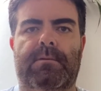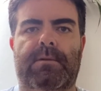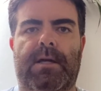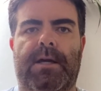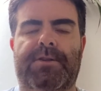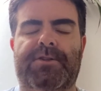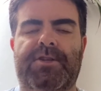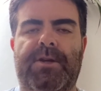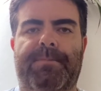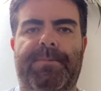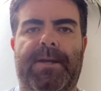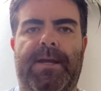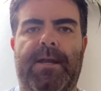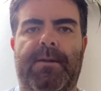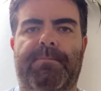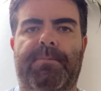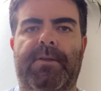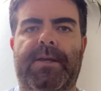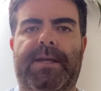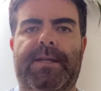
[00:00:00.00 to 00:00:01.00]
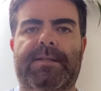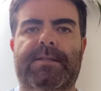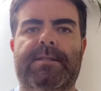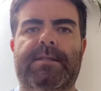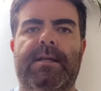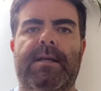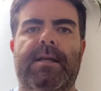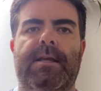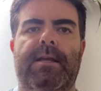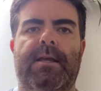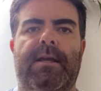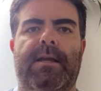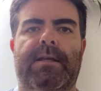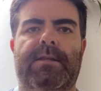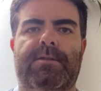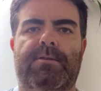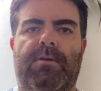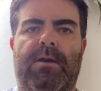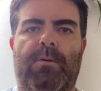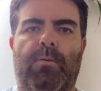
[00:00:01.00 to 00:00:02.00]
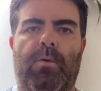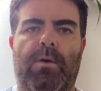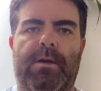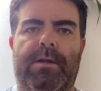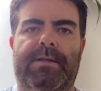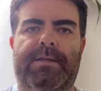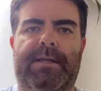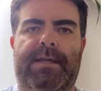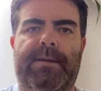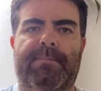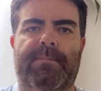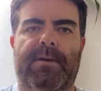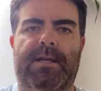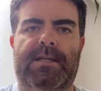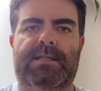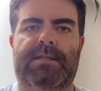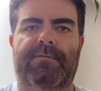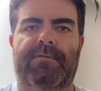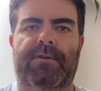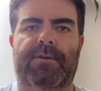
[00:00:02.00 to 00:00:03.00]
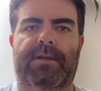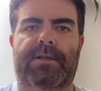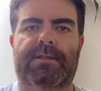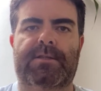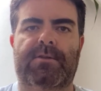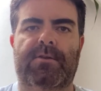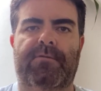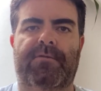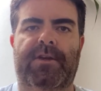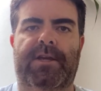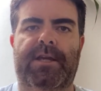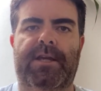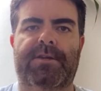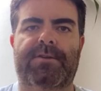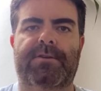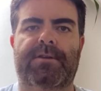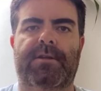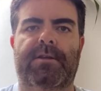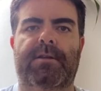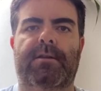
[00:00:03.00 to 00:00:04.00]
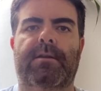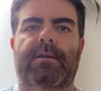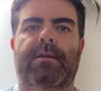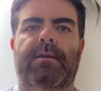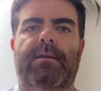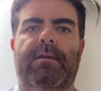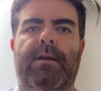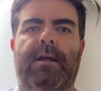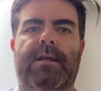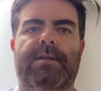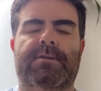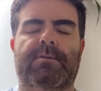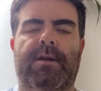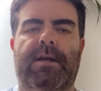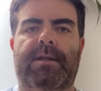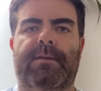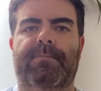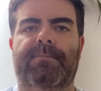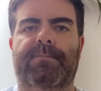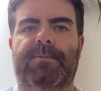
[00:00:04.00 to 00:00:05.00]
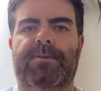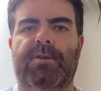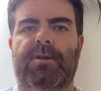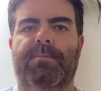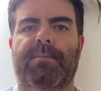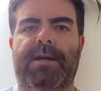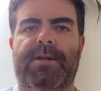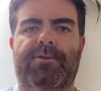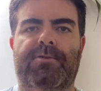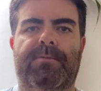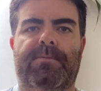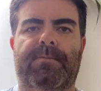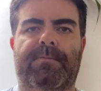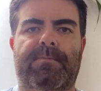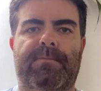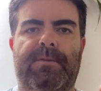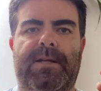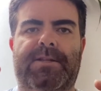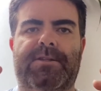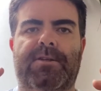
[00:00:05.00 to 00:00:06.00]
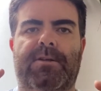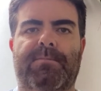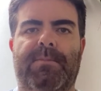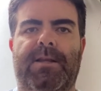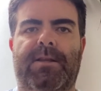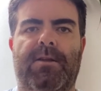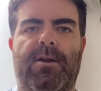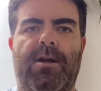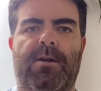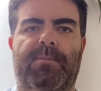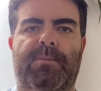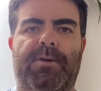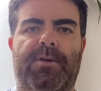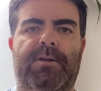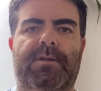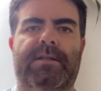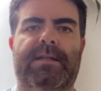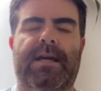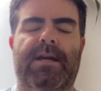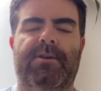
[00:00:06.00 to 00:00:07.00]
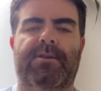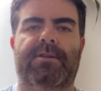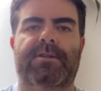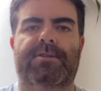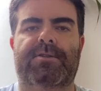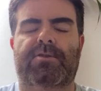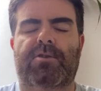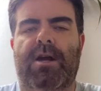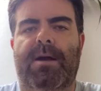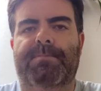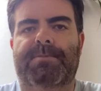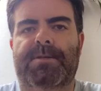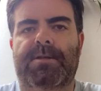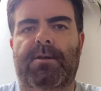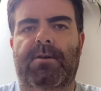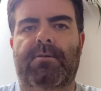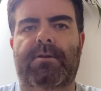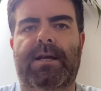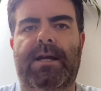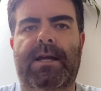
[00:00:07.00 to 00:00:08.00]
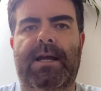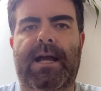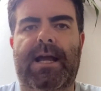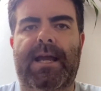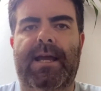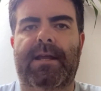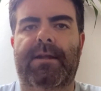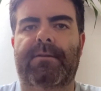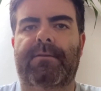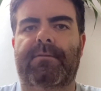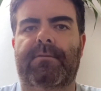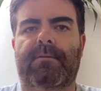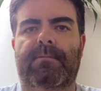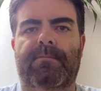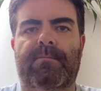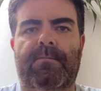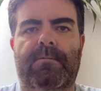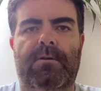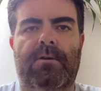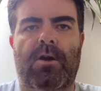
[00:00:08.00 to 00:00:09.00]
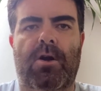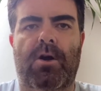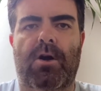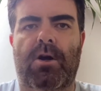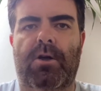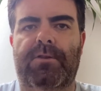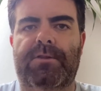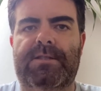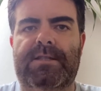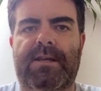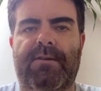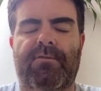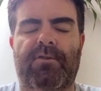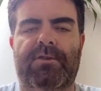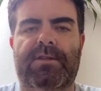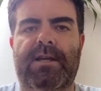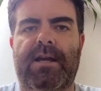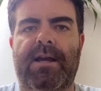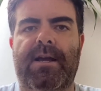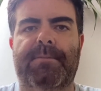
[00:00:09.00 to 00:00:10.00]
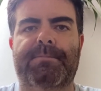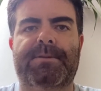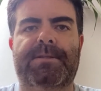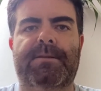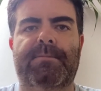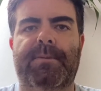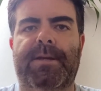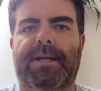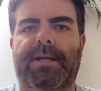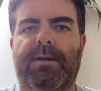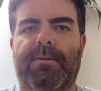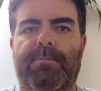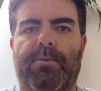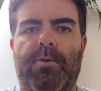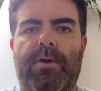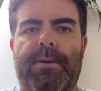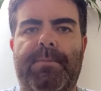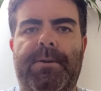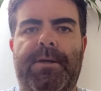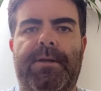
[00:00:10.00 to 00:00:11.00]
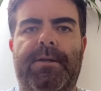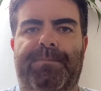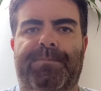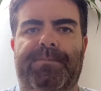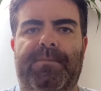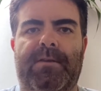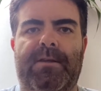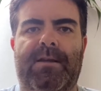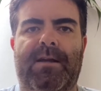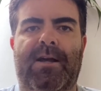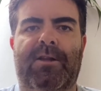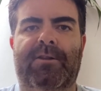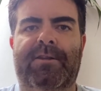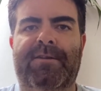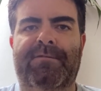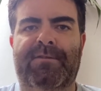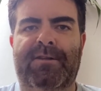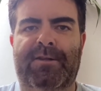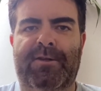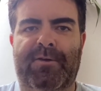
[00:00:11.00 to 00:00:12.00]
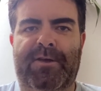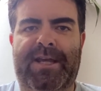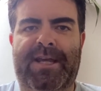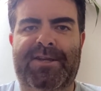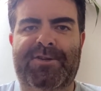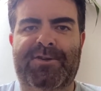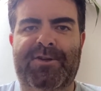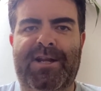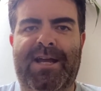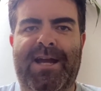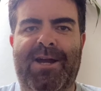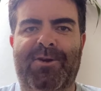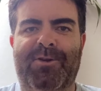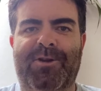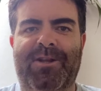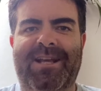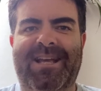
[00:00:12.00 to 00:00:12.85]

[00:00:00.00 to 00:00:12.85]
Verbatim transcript: jumping out of planes. And so I wanted to get my civilian certification. So I took my logbook down to this drop zone. I had called several times to make an appointment. I'll leave the location out.